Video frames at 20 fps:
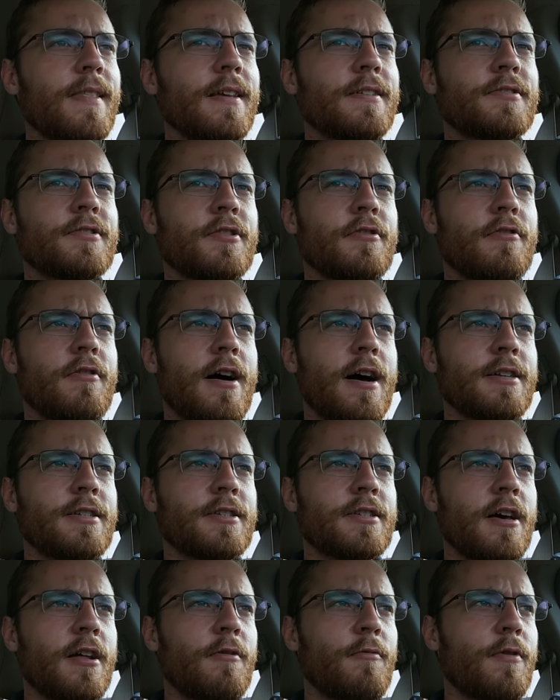so I
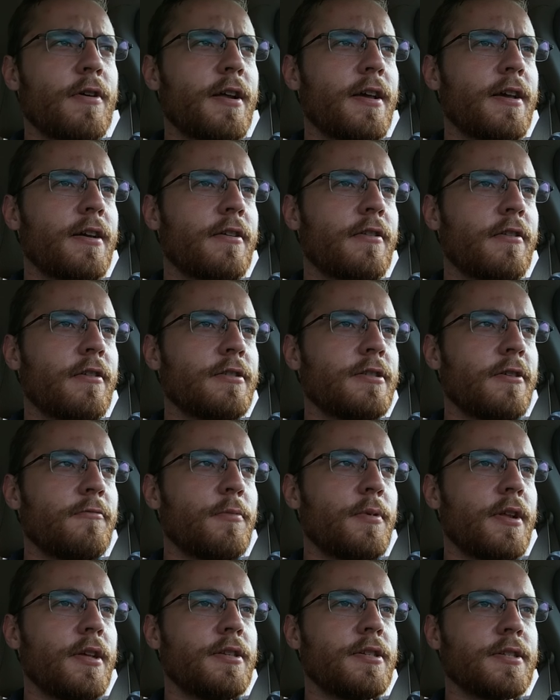just kind of want to encourage
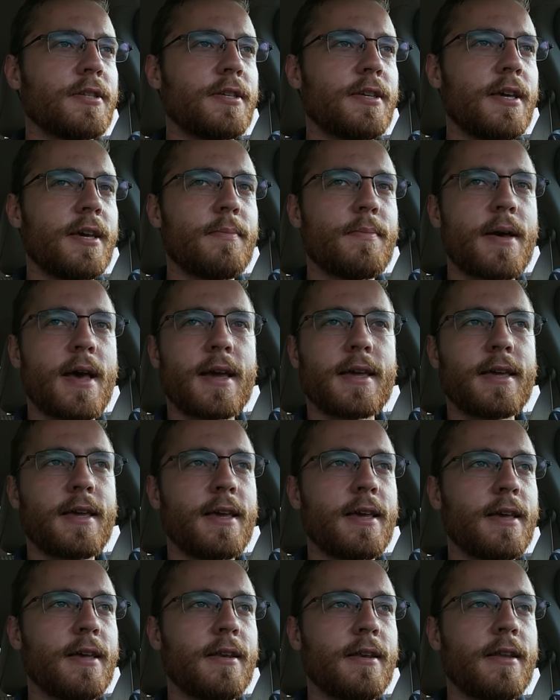everybody, just get back
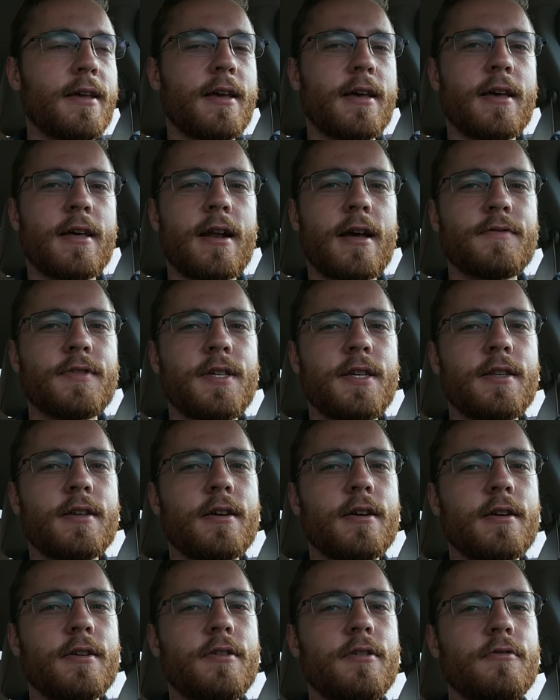in. And I've seen
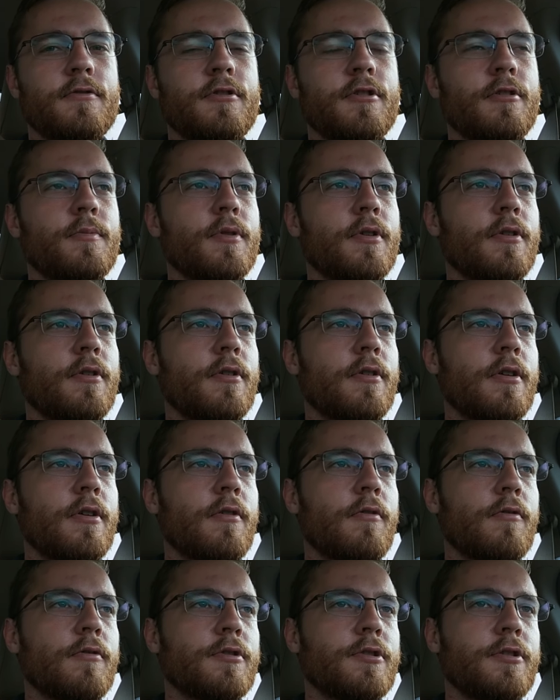a YouTuber
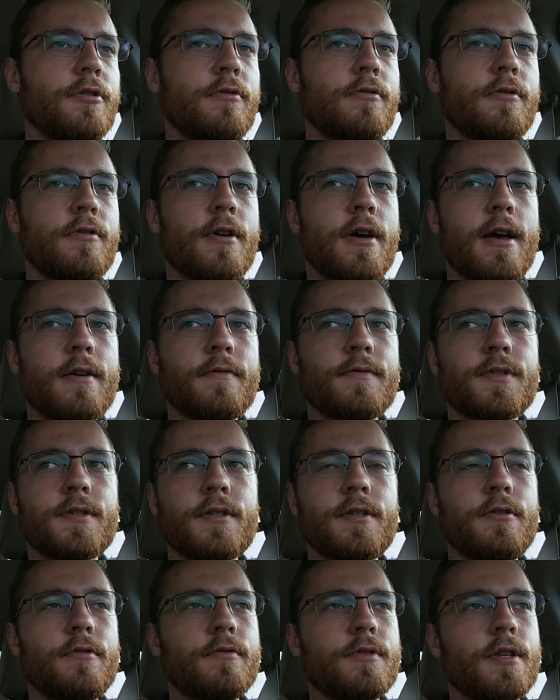or two have
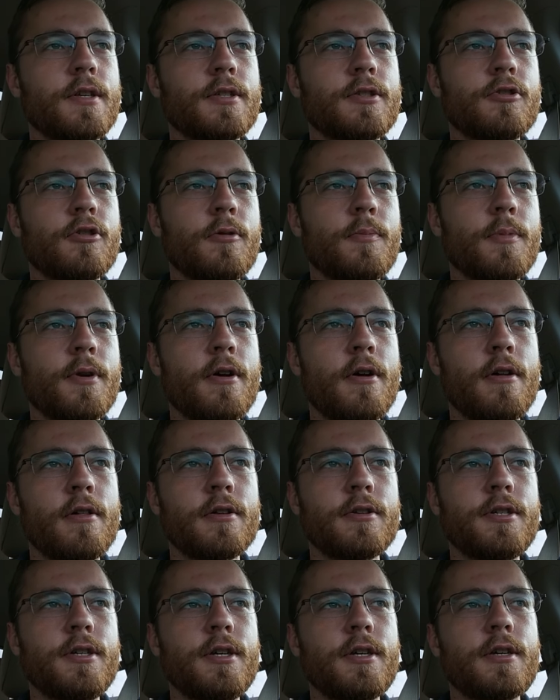used this
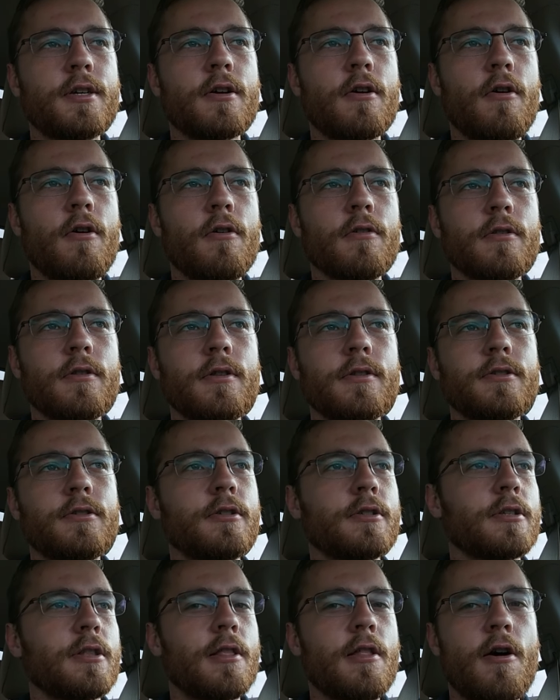terminology called
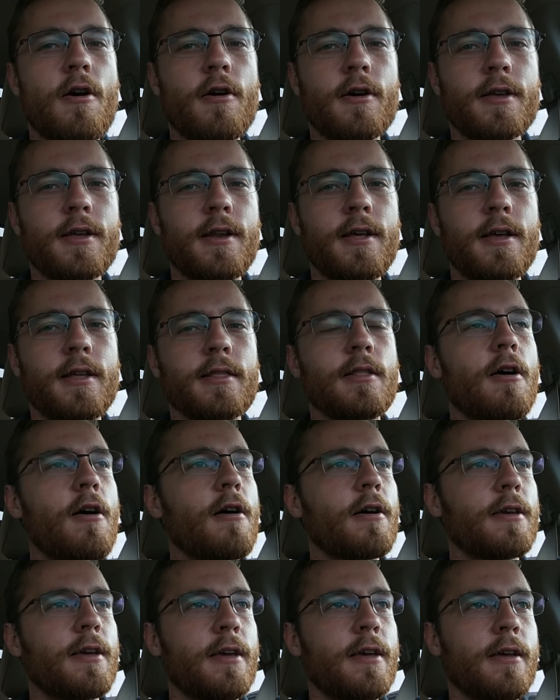just lock it in,
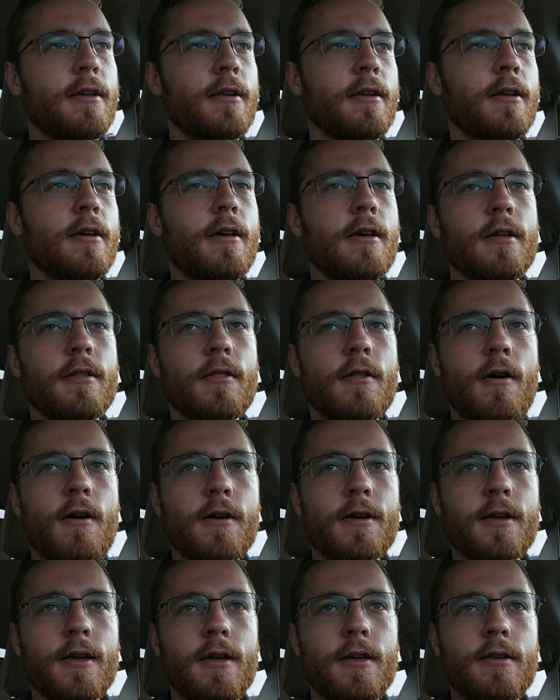lock in.
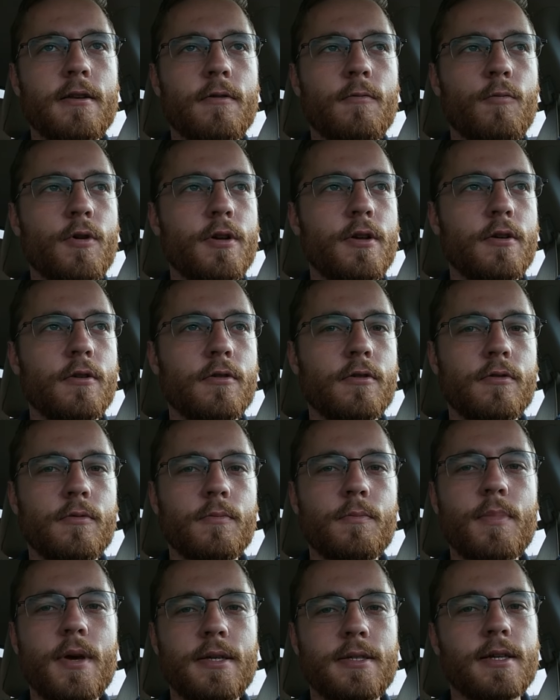Lock in what you're,
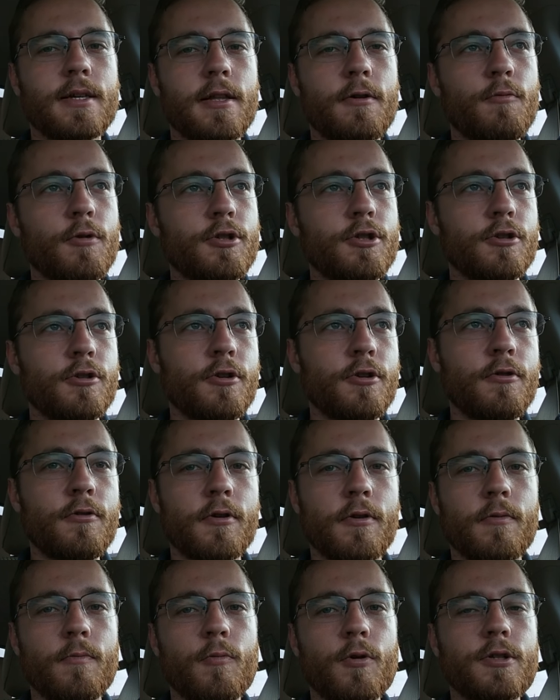basically what you're
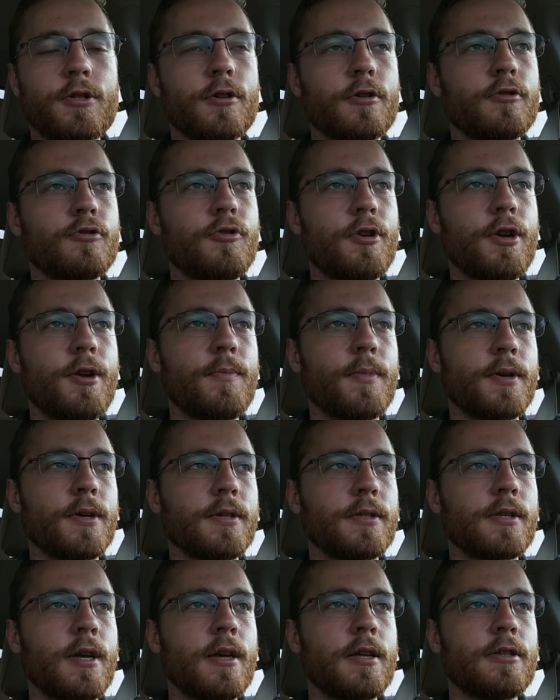doing, what your dream
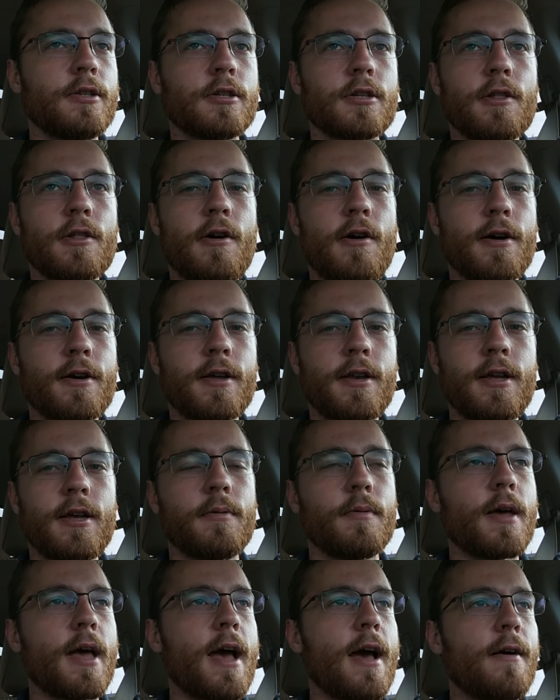is. Just lock it
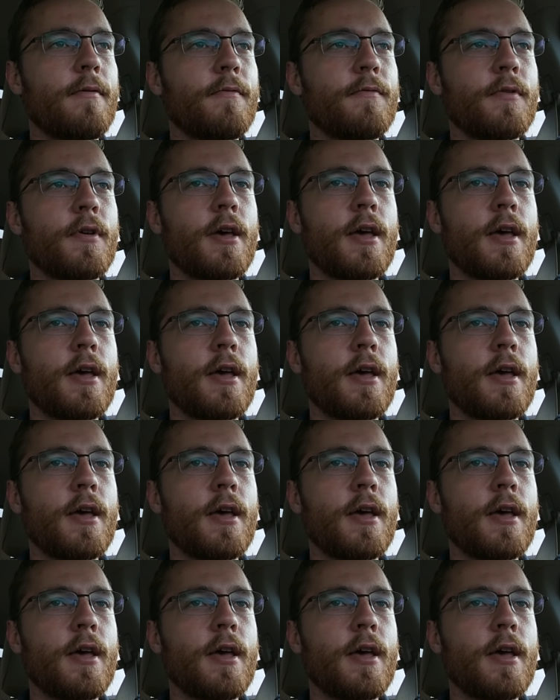in. Have